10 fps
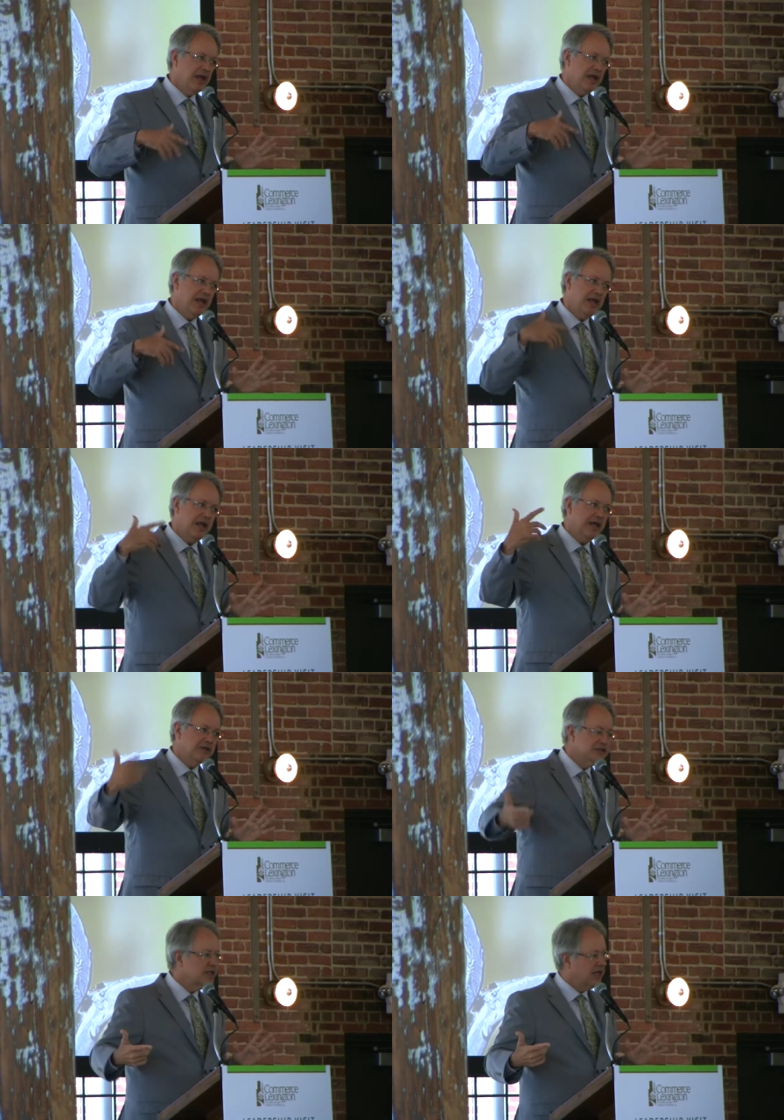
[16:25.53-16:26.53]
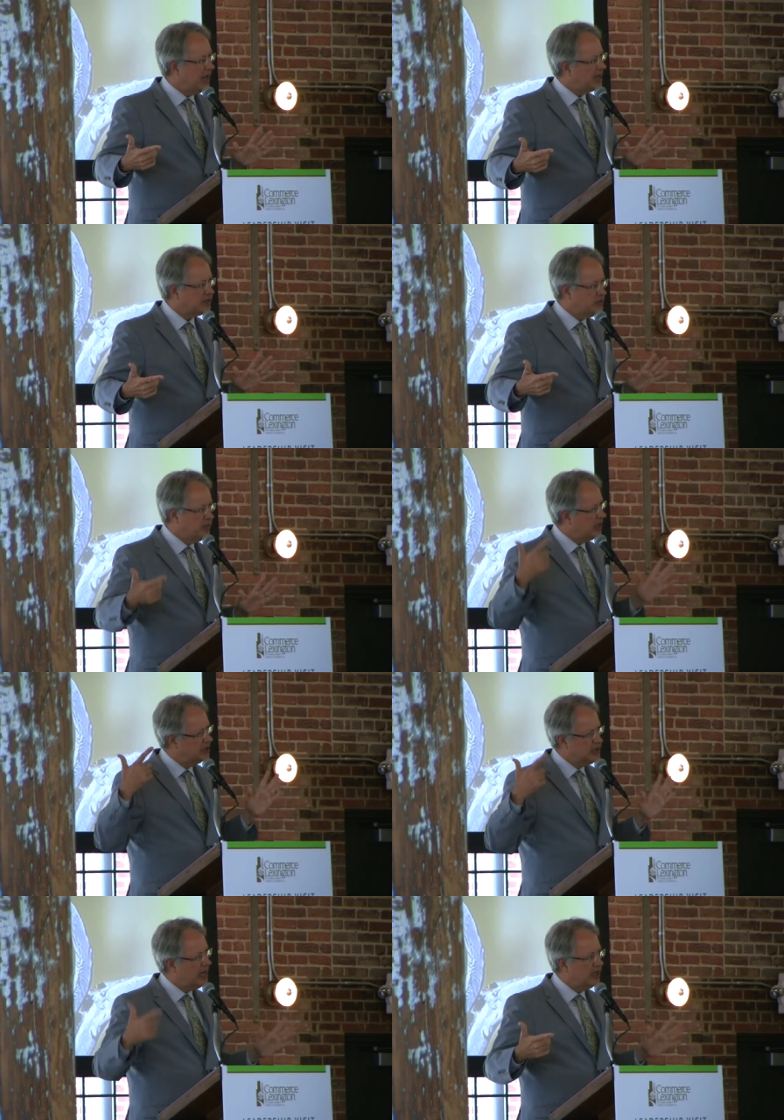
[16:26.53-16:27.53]
And hence the next big
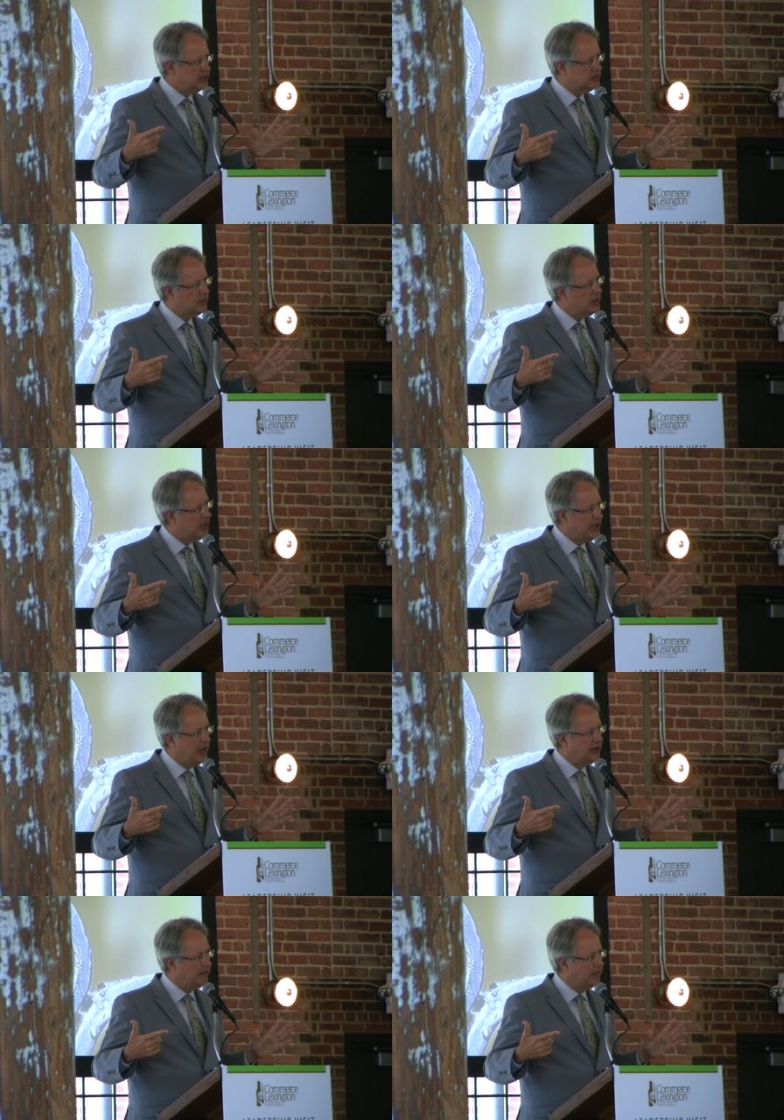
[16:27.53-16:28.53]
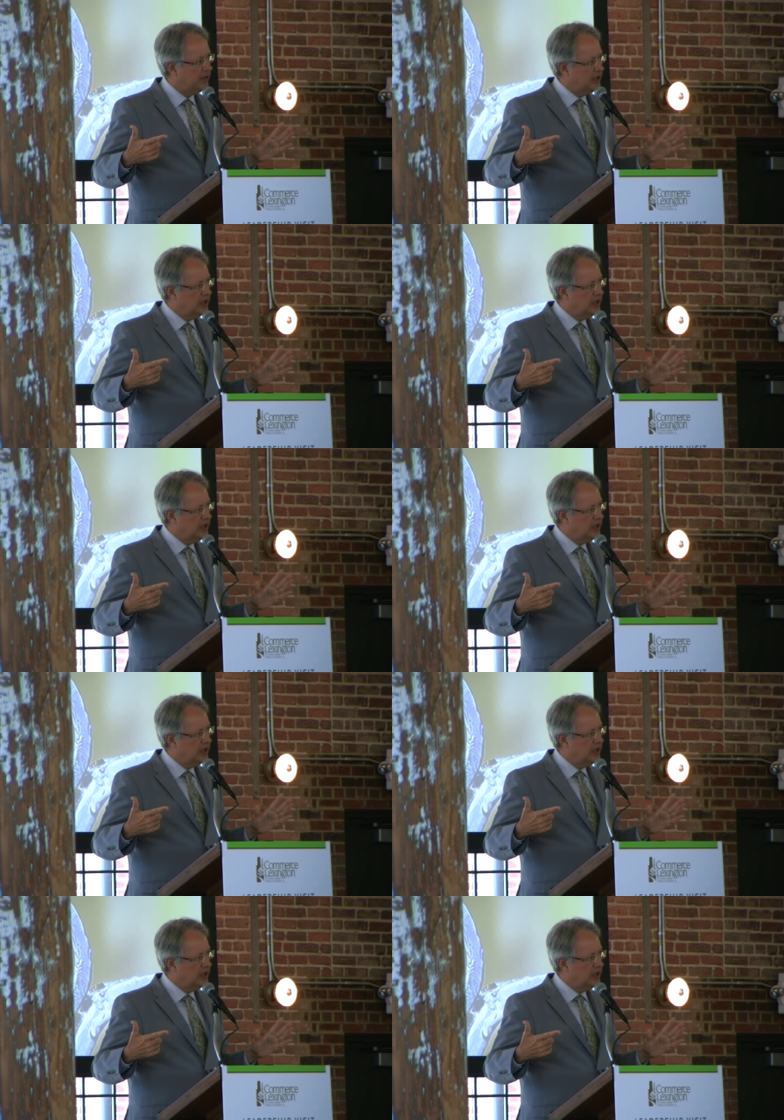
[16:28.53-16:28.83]
challenge that we have,